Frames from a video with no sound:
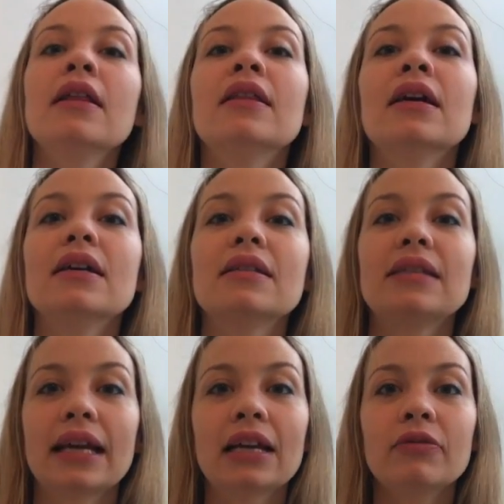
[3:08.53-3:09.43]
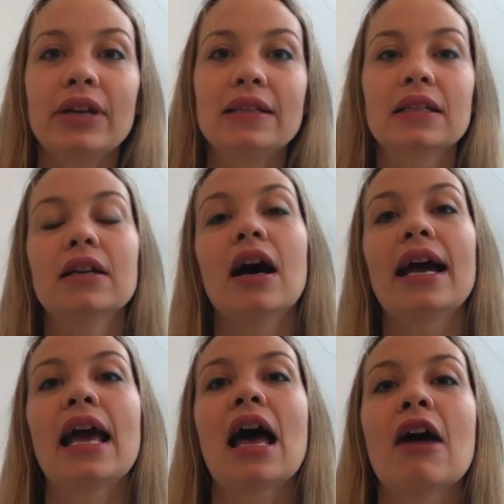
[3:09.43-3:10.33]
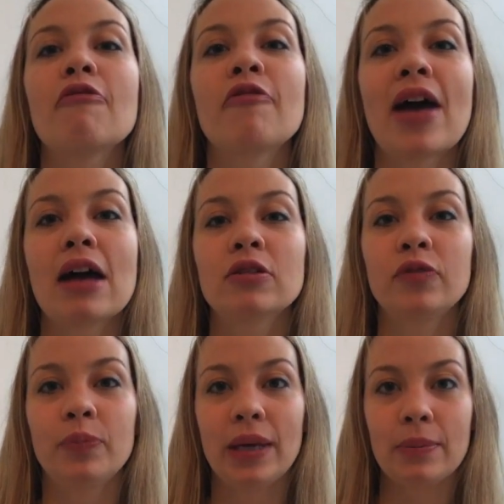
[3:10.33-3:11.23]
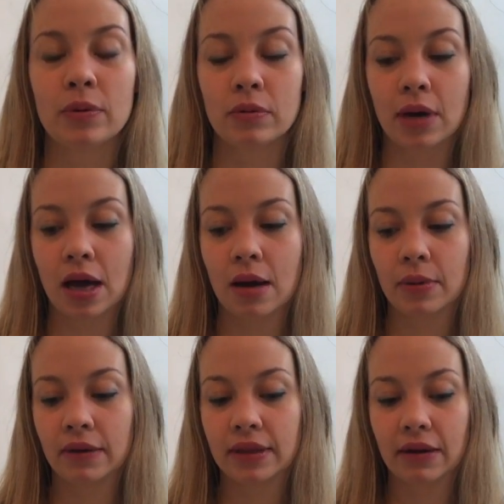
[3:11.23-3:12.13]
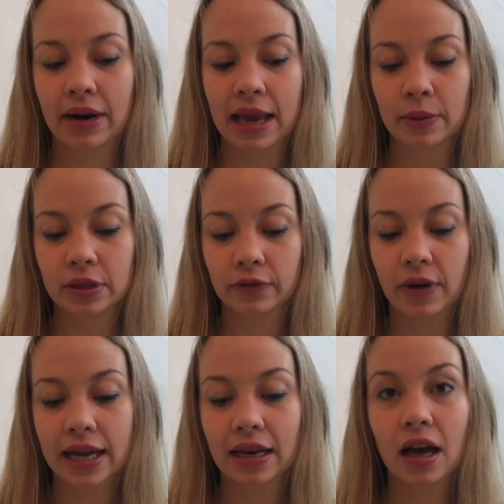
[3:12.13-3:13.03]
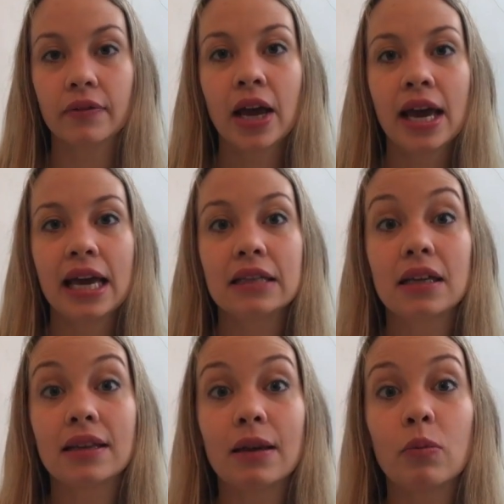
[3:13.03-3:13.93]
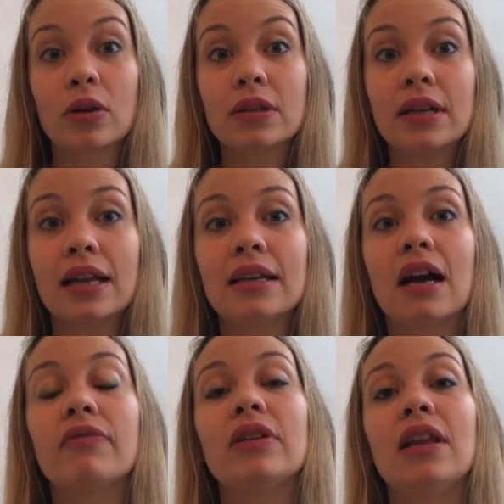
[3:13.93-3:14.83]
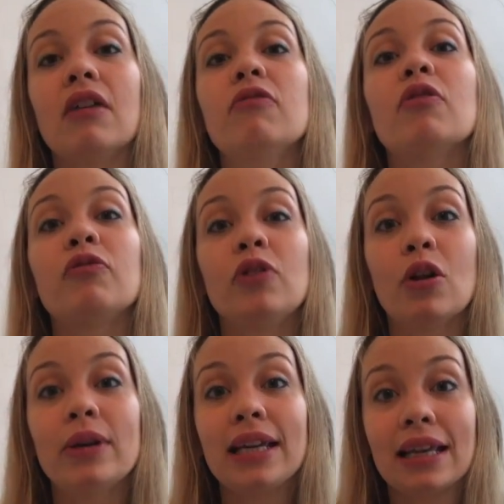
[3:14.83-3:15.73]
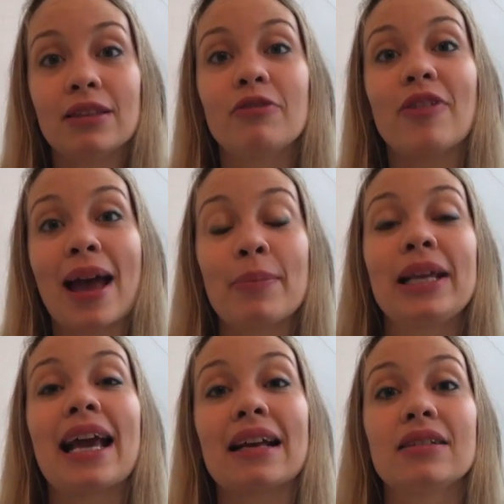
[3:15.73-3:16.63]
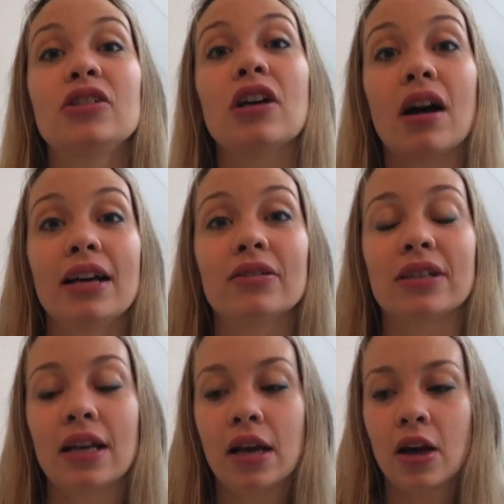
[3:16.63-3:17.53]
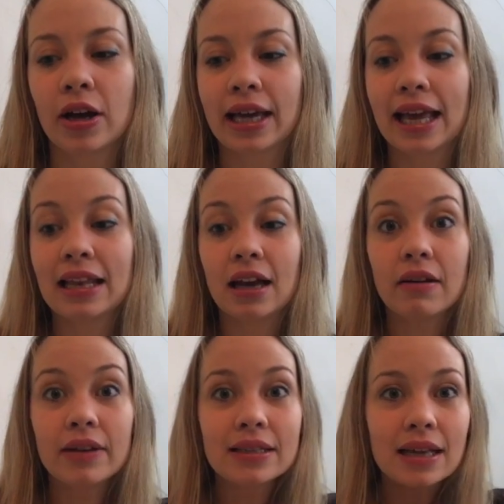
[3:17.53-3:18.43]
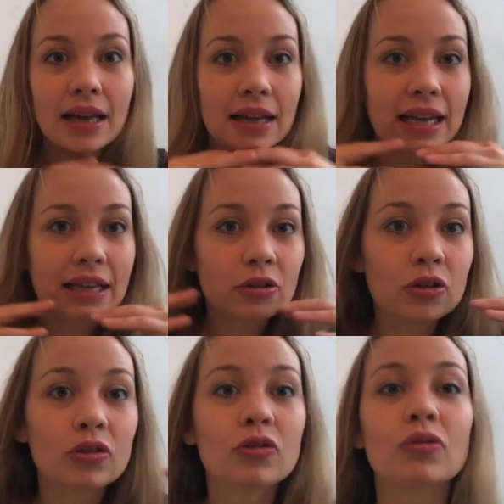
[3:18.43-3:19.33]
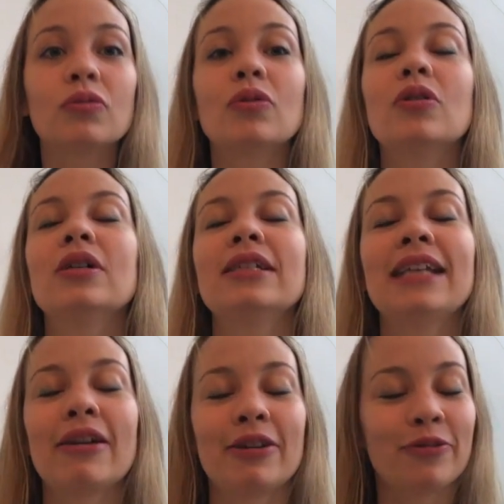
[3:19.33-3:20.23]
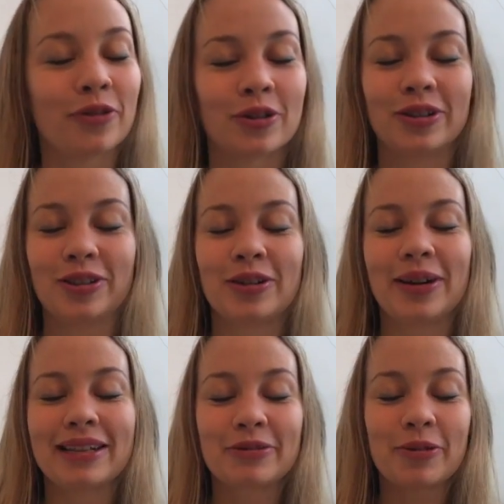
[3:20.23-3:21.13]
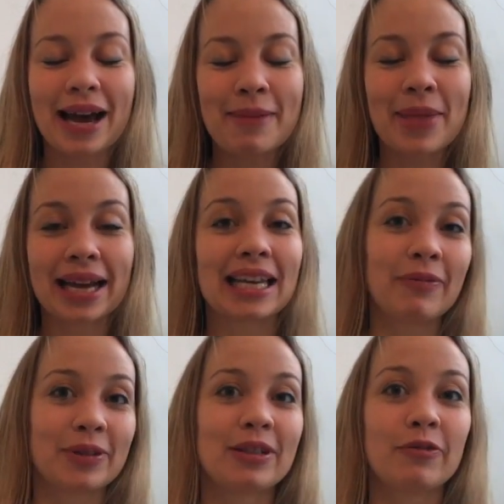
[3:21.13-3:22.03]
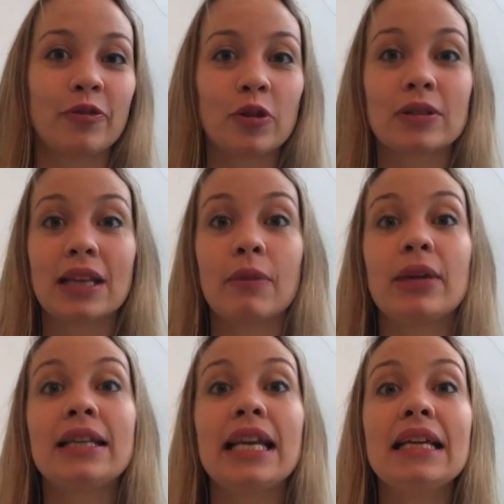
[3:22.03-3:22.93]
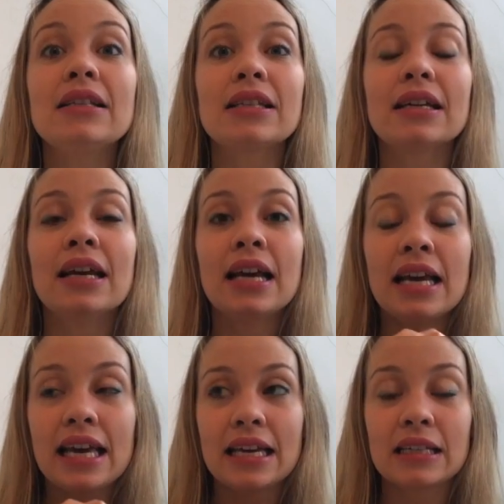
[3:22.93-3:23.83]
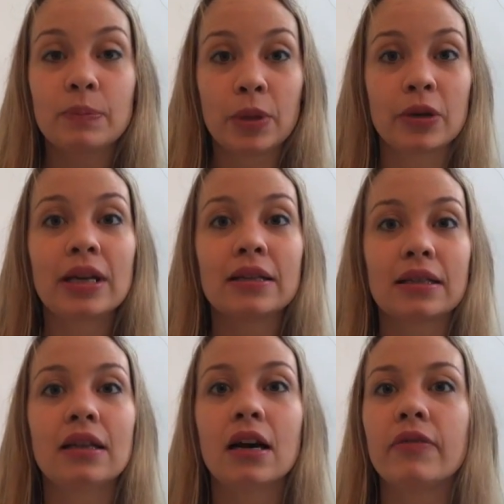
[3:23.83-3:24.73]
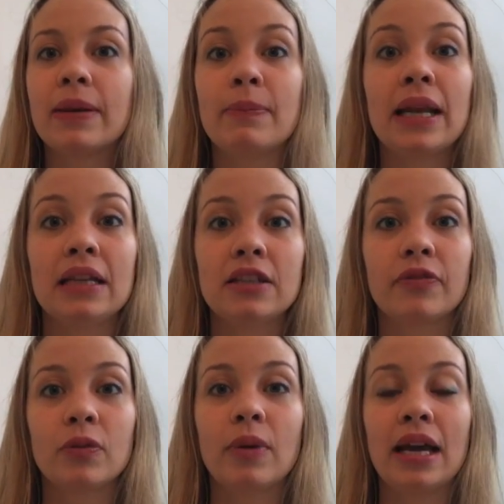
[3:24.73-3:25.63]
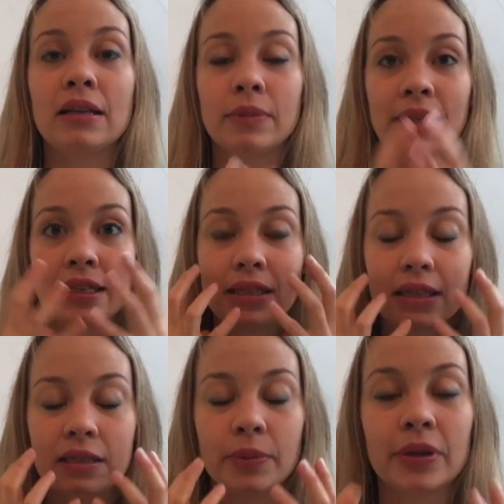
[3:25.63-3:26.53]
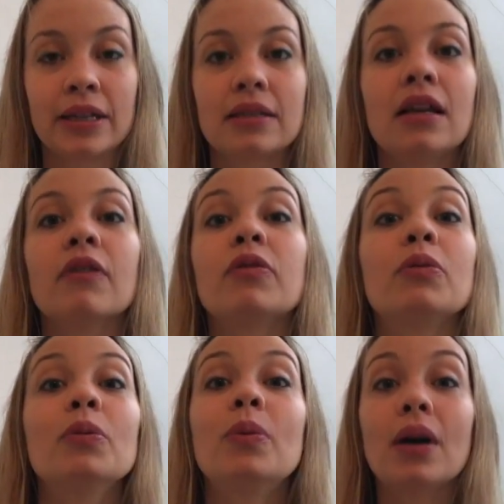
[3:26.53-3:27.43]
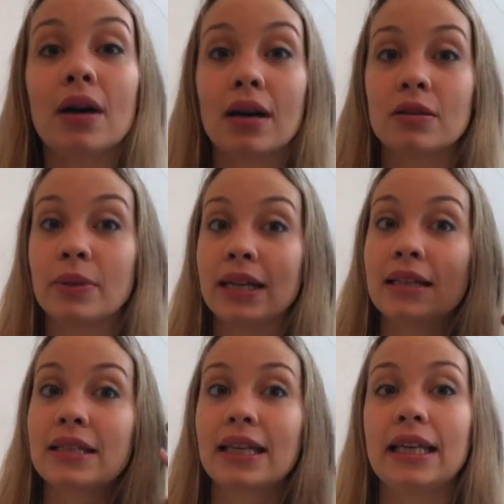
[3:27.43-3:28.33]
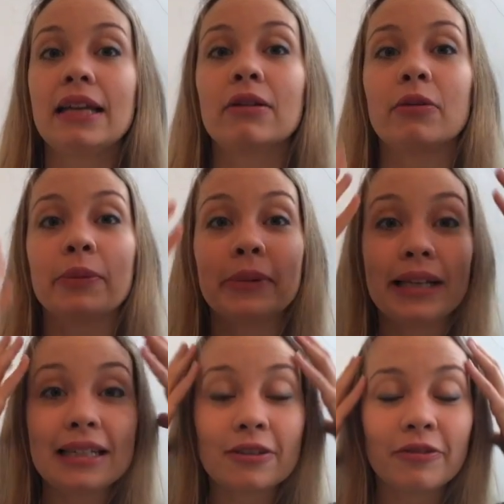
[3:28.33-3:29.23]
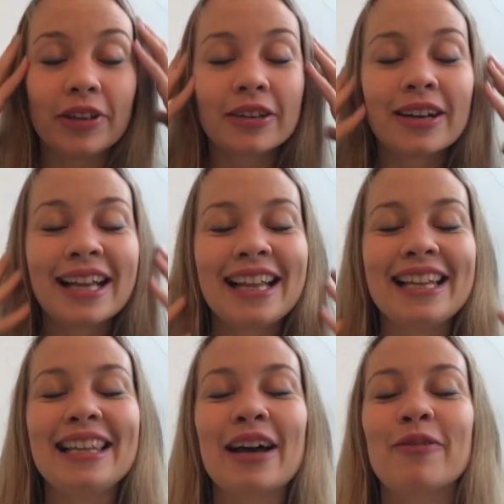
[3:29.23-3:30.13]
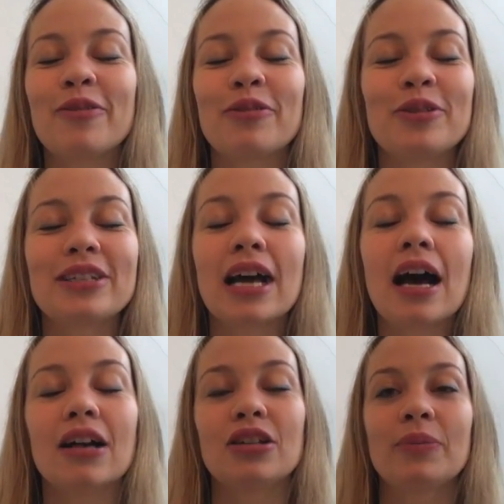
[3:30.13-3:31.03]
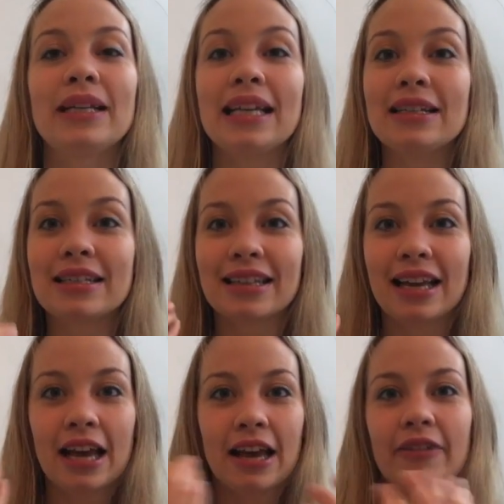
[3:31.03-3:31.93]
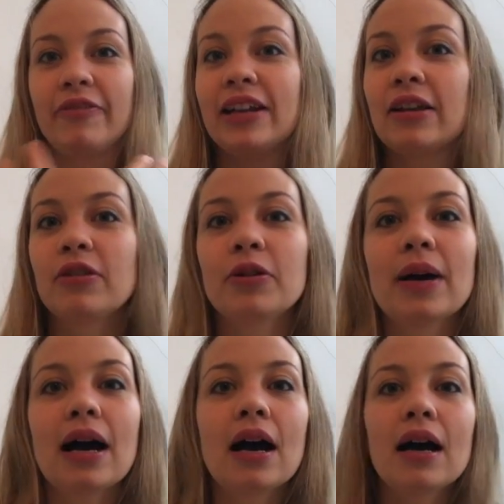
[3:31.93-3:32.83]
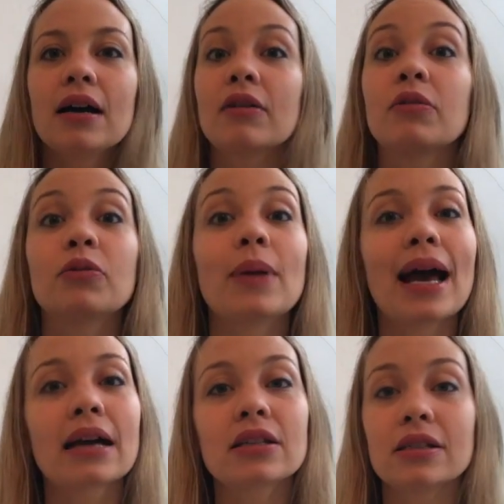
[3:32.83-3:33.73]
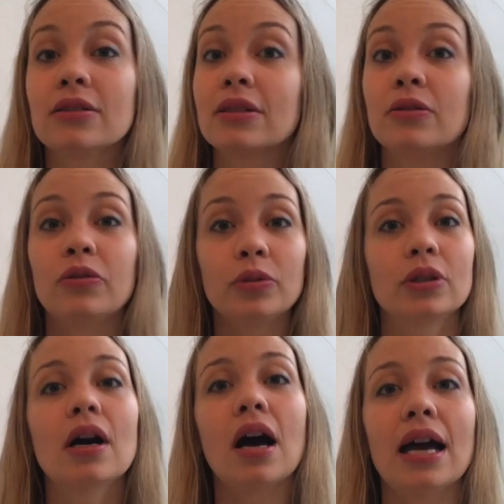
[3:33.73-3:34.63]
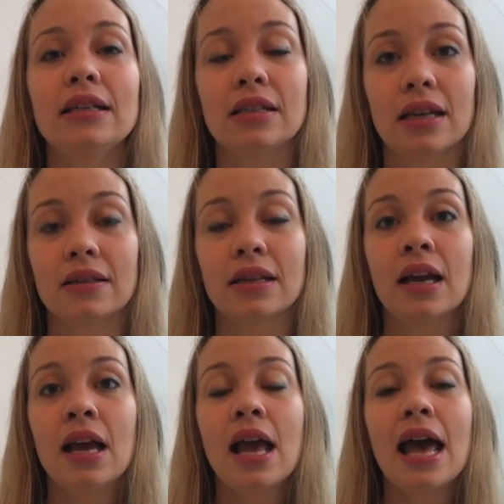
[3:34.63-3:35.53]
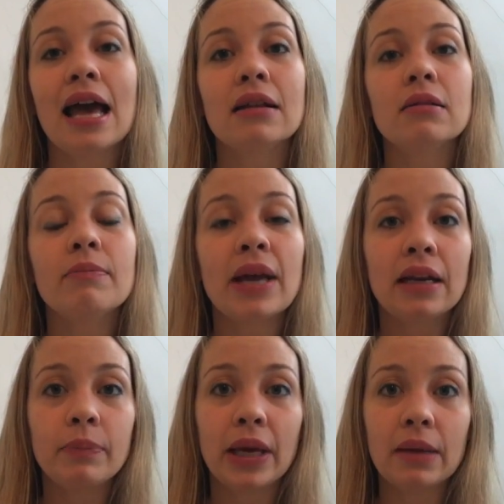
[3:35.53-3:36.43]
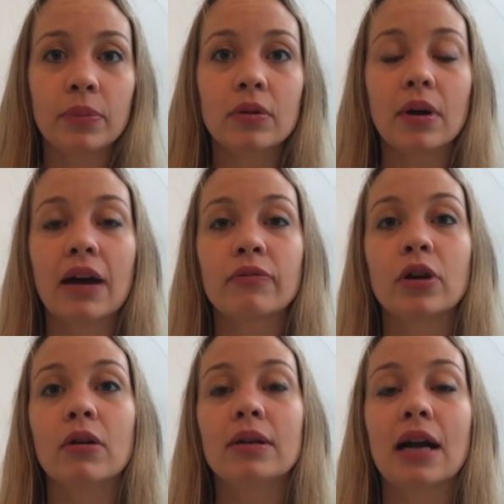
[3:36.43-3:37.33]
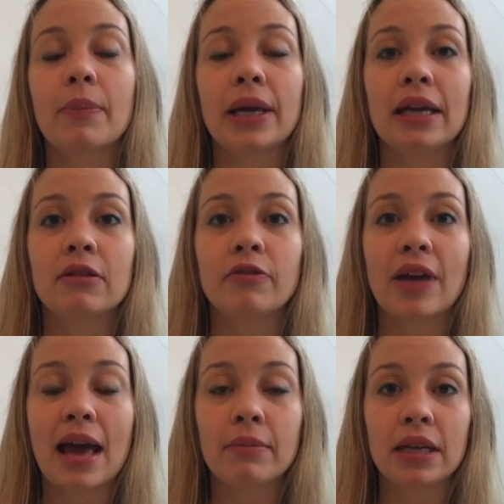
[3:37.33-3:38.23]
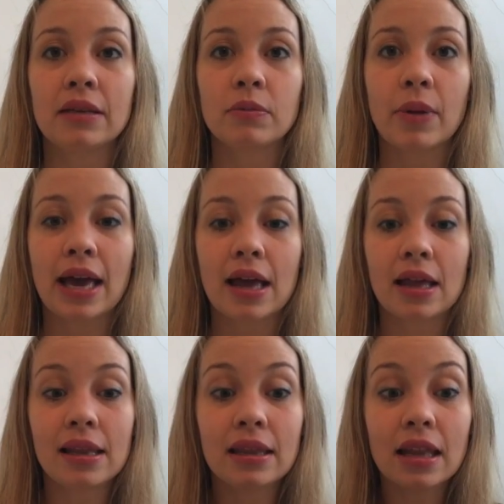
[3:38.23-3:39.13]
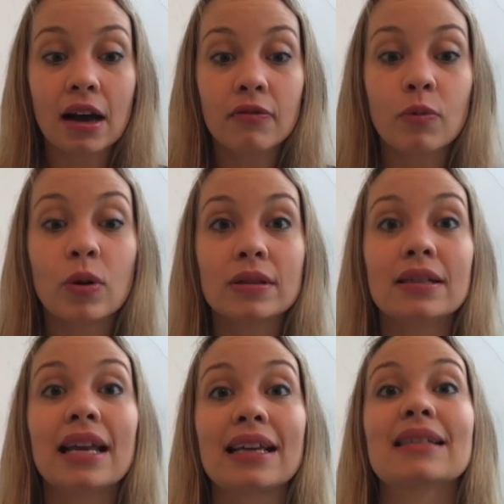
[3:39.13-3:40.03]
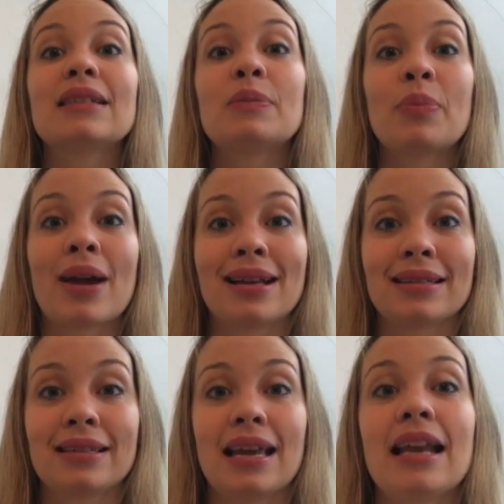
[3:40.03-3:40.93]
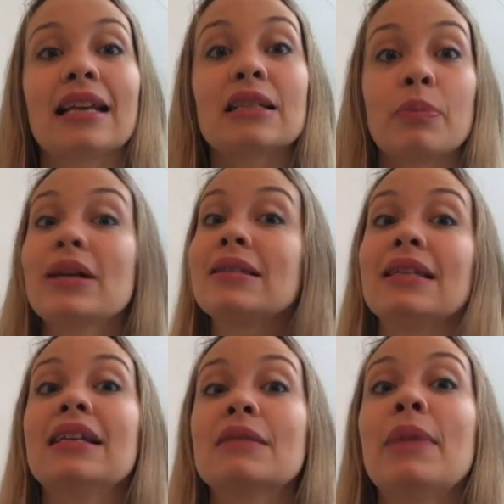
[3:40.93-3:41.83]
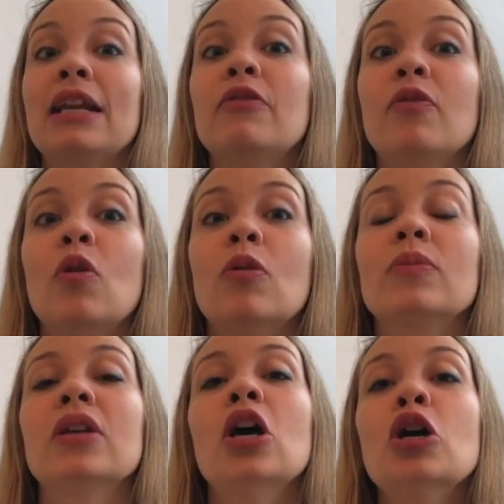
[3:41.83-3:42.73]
The second reason I have found for people, if they're unable to find love, is that there wasn't enough love flowing in the family as a child. Okay, love is an extraordinary force, it's quite a magnificent force, and we need to experience love in many different ways. We need to experience love through words, we need to hear it, we need to feel love through touch, we need to feel it through a hug, through actions, and through kindness. And many people have grown up in families where love wasn't expressed, and expressed in its many forms.